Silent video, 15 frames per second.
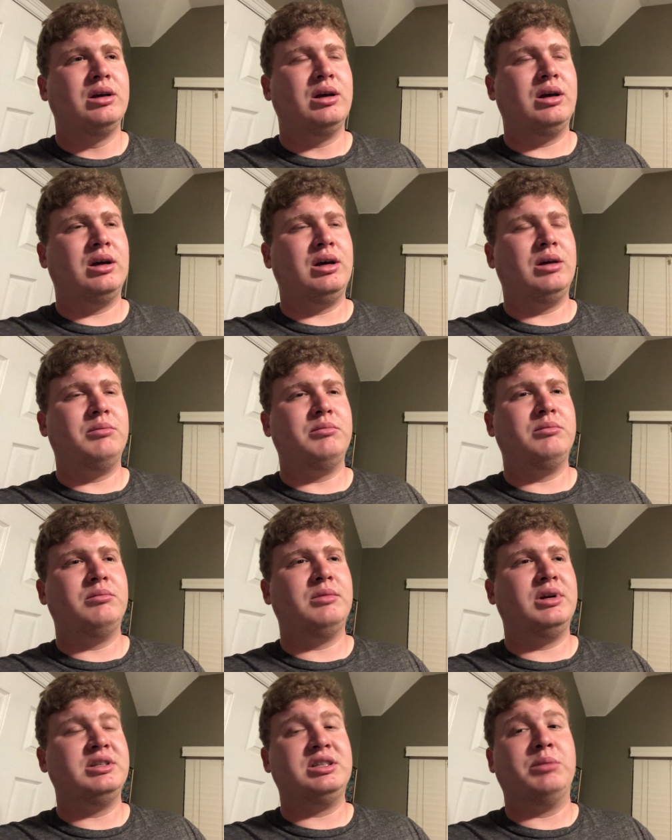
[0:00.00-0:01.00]
um,
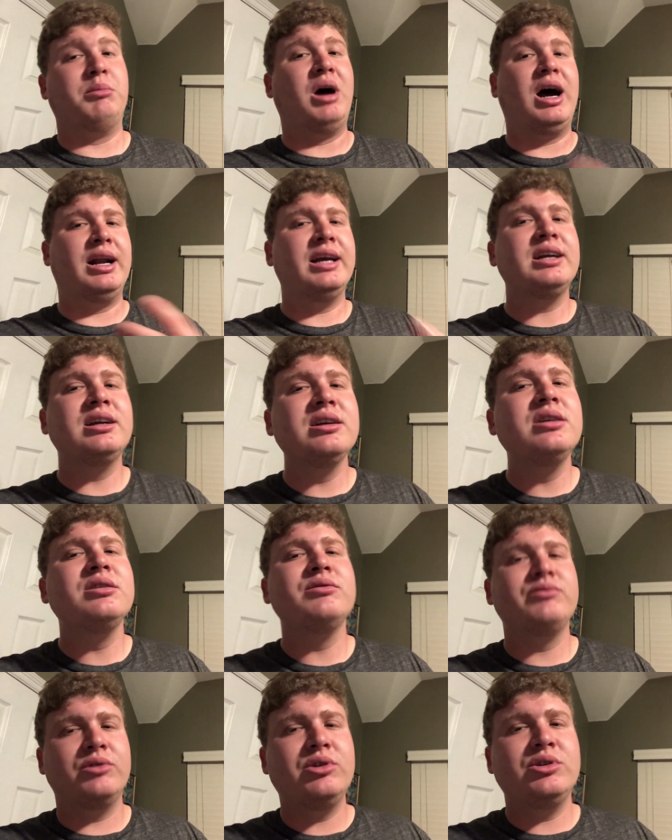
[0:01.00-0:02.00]
demonic
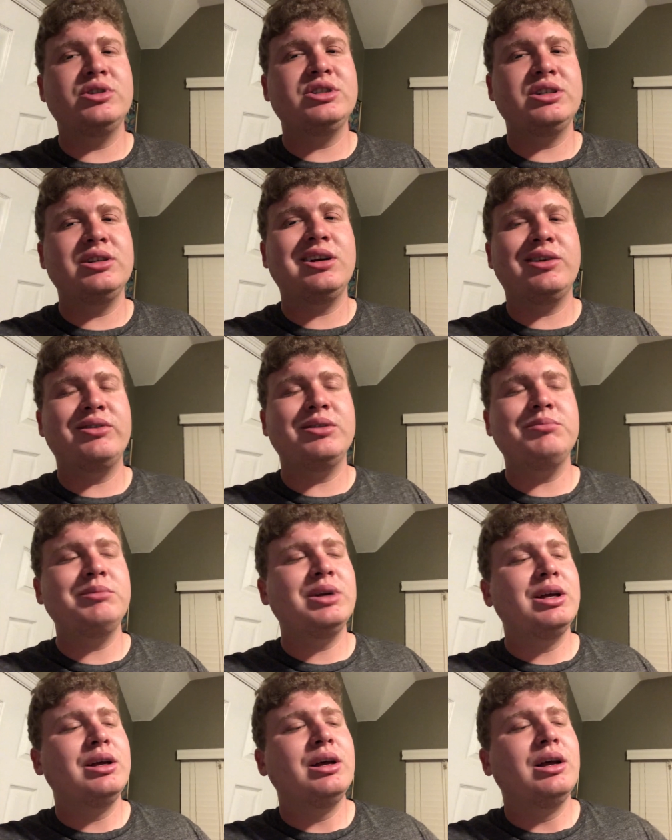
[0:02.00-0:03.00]
version of them.
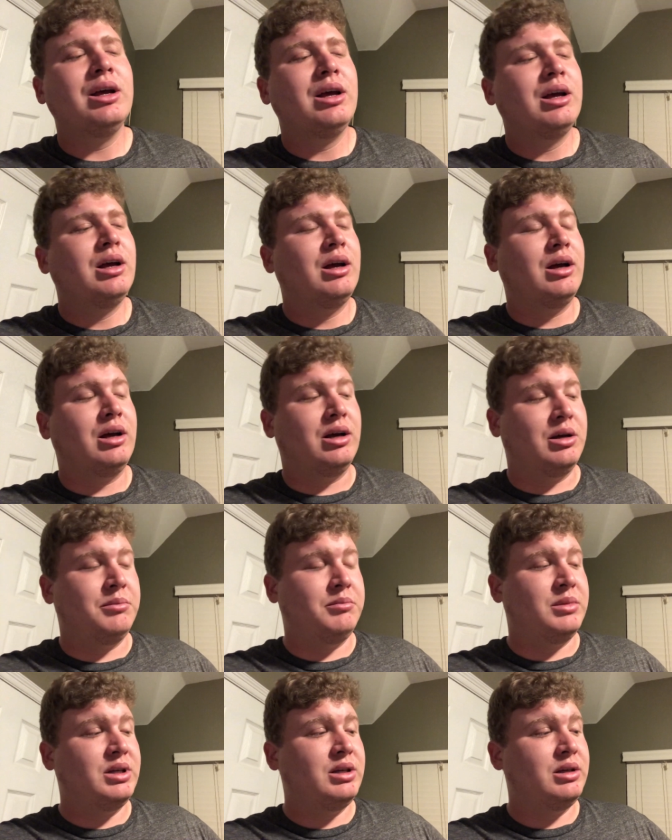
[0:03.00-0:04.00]
Um,
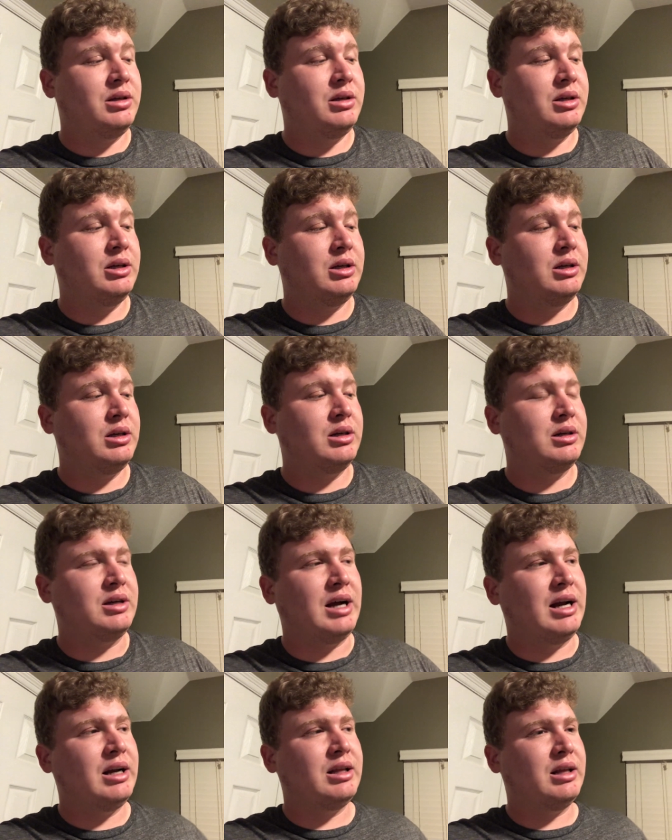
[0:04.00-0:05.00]

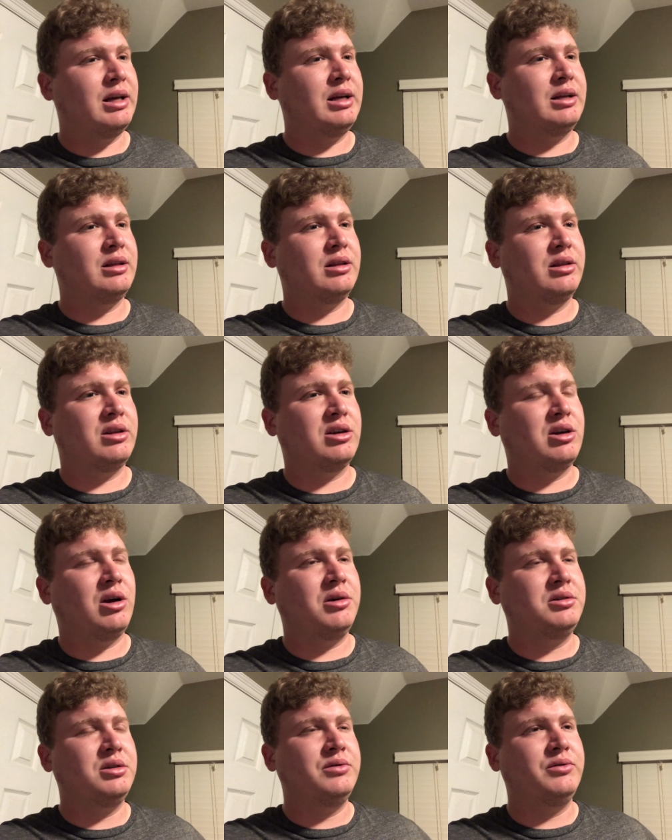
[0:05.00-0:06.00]
kind of like the
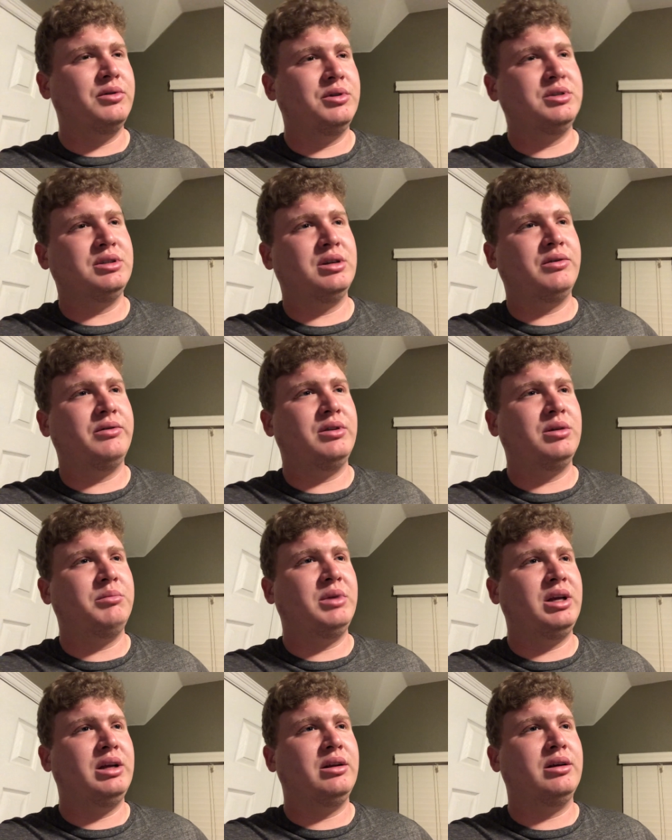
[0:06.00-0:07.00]
cartoon version of them
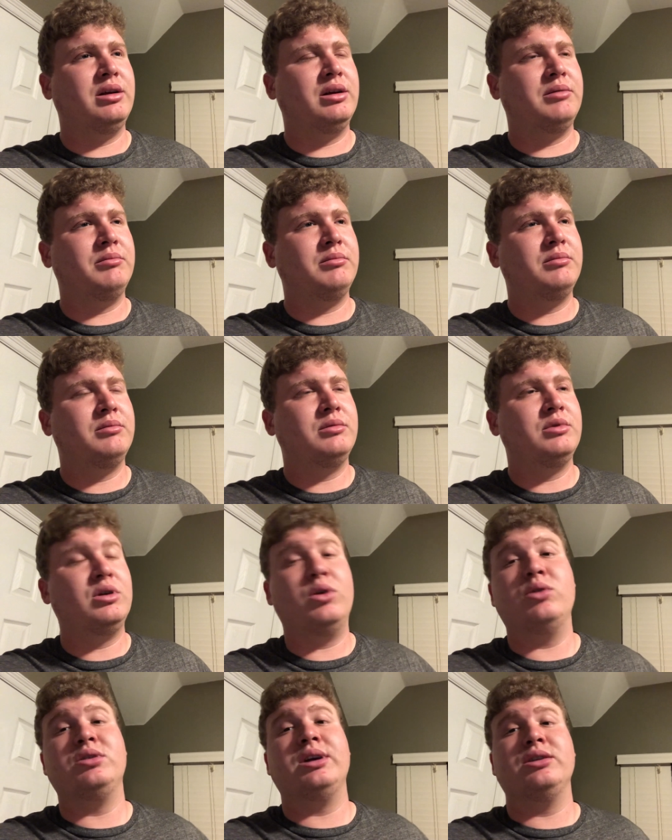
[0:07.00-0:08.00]
in um,
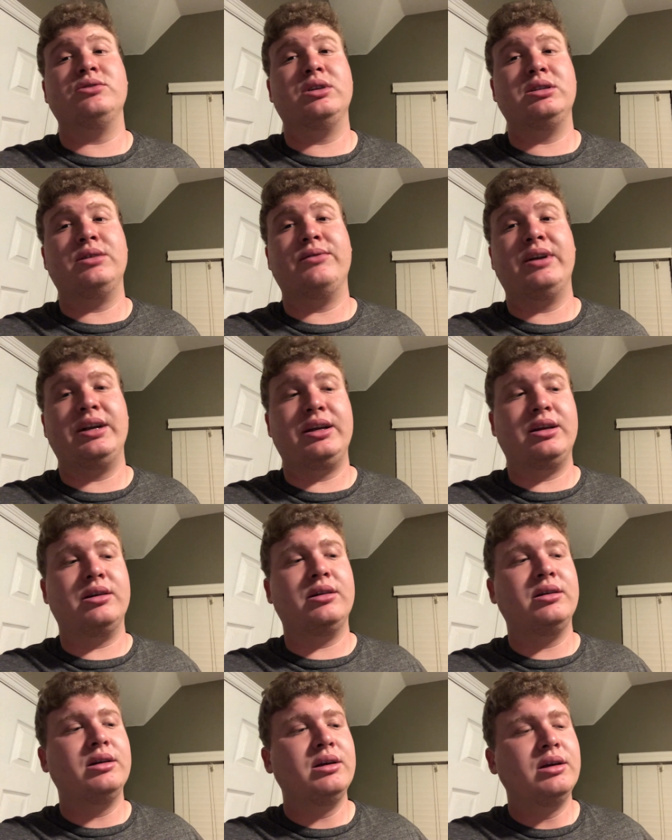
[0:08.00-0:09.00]
Hotel Transylvania
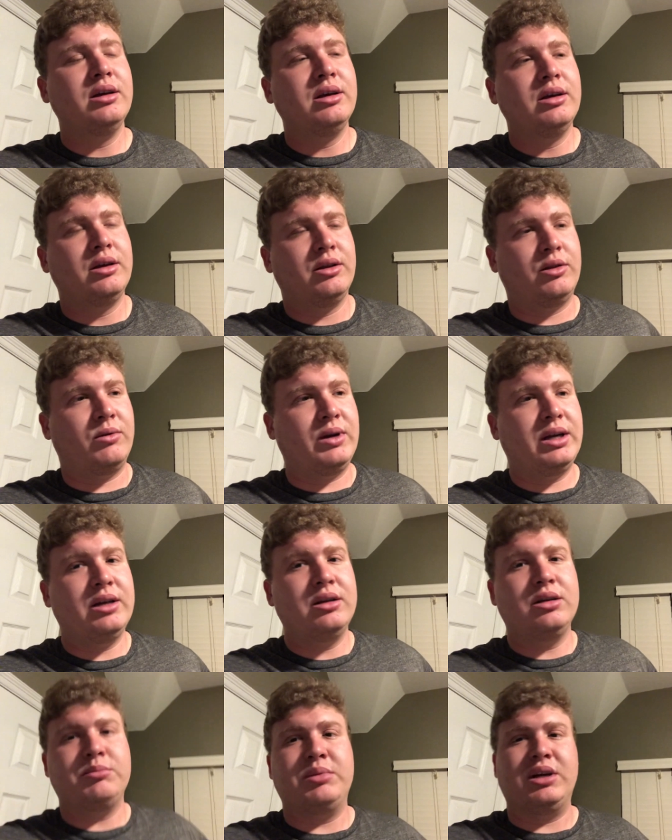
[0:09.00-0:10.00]
3,
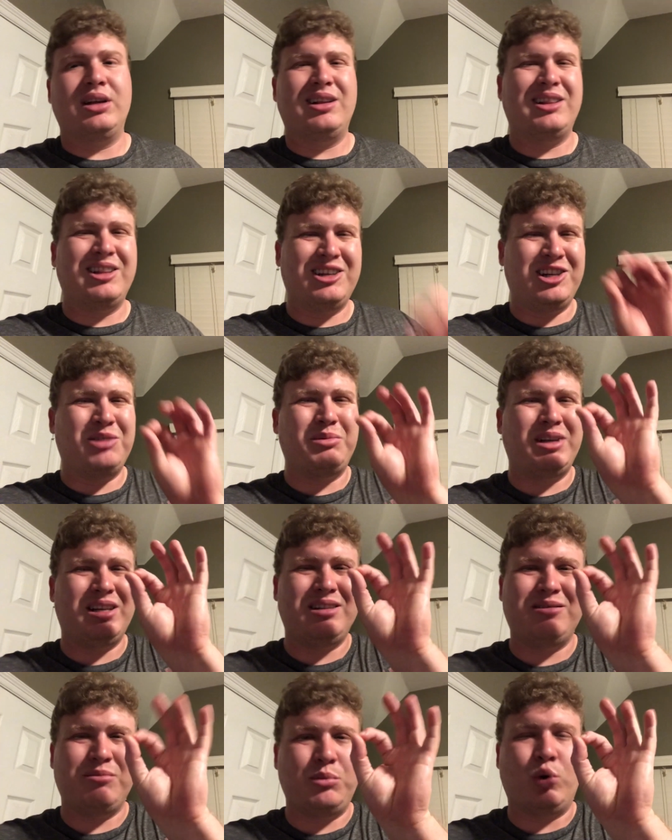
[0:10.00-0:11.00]
but a little
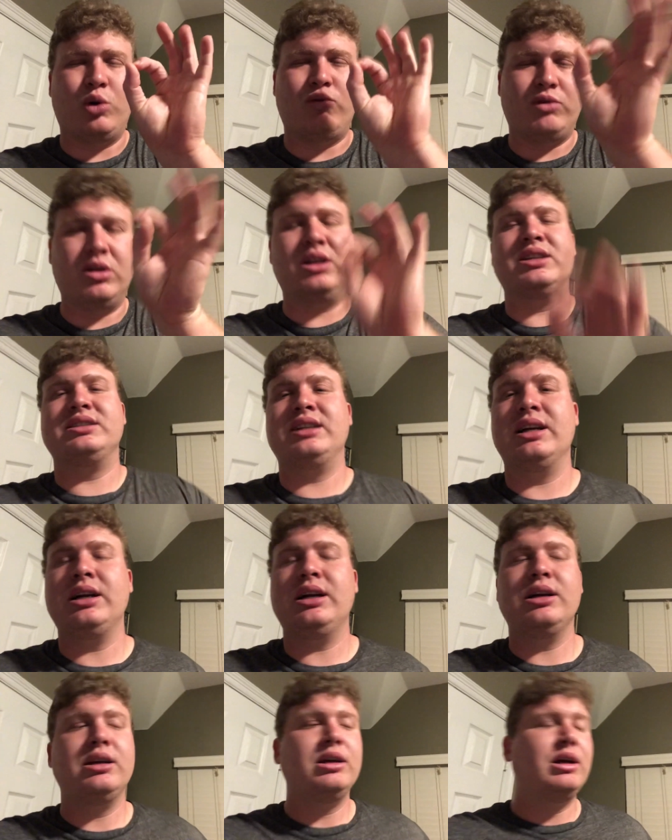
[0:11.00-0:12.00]
bit more realistic.
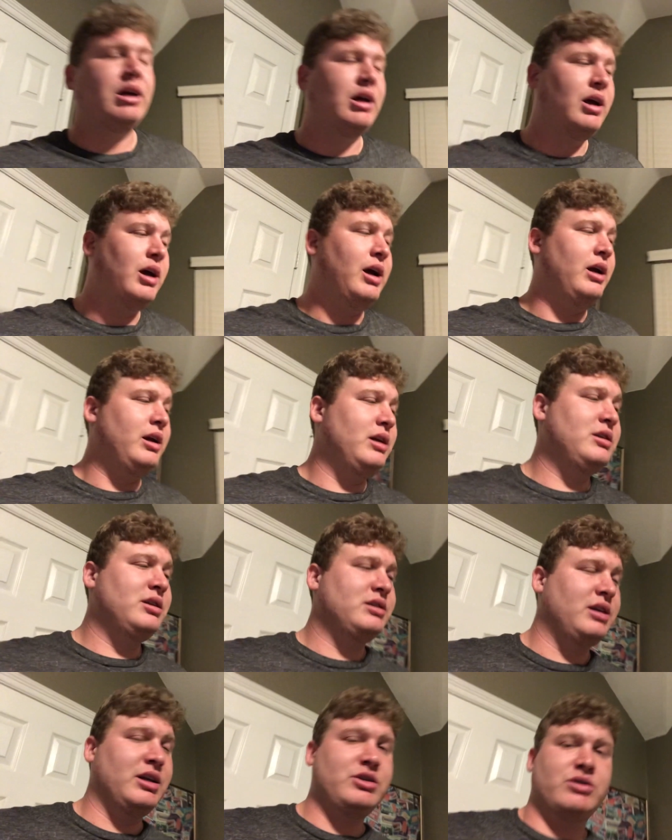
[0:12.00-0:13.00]
And it's
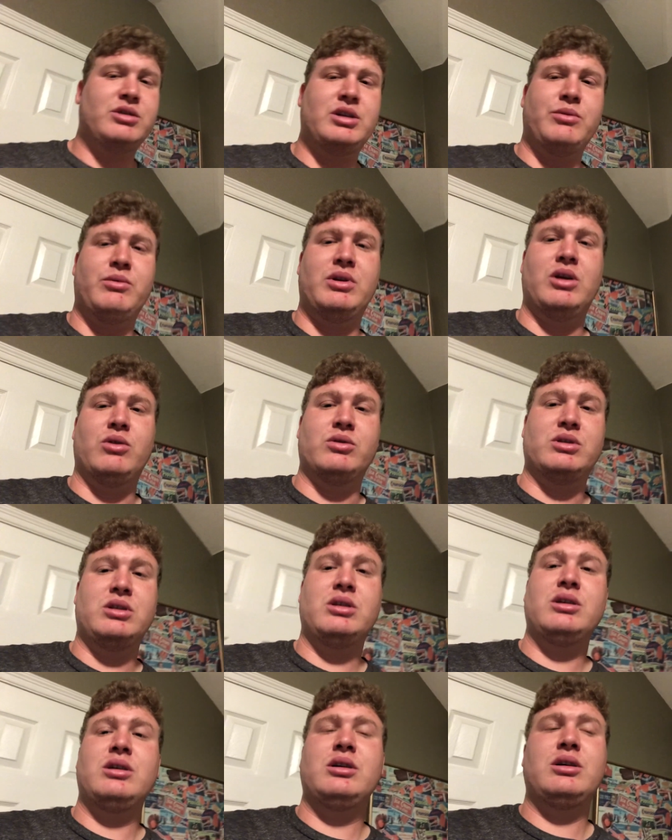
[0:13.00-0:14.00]
just interesting when those
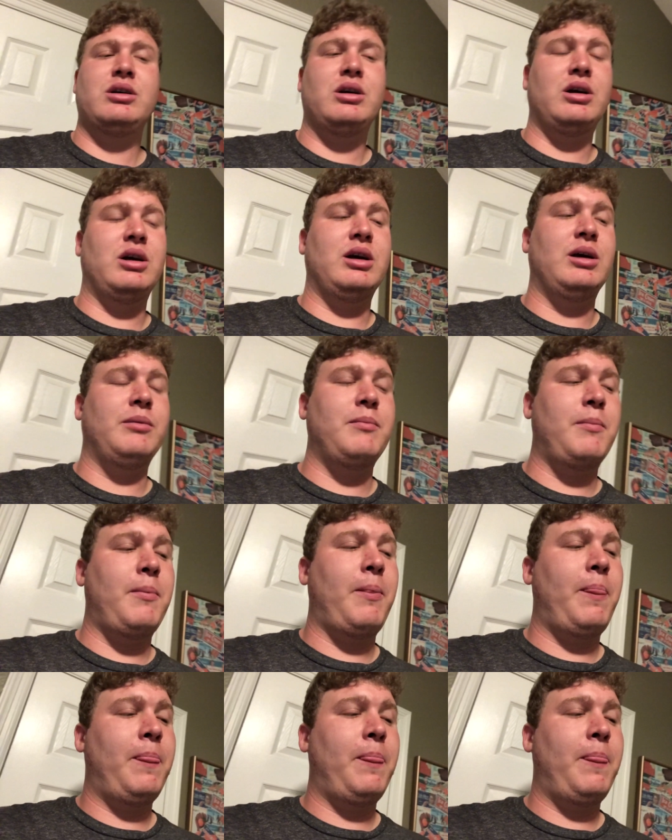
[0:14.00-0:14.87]
um,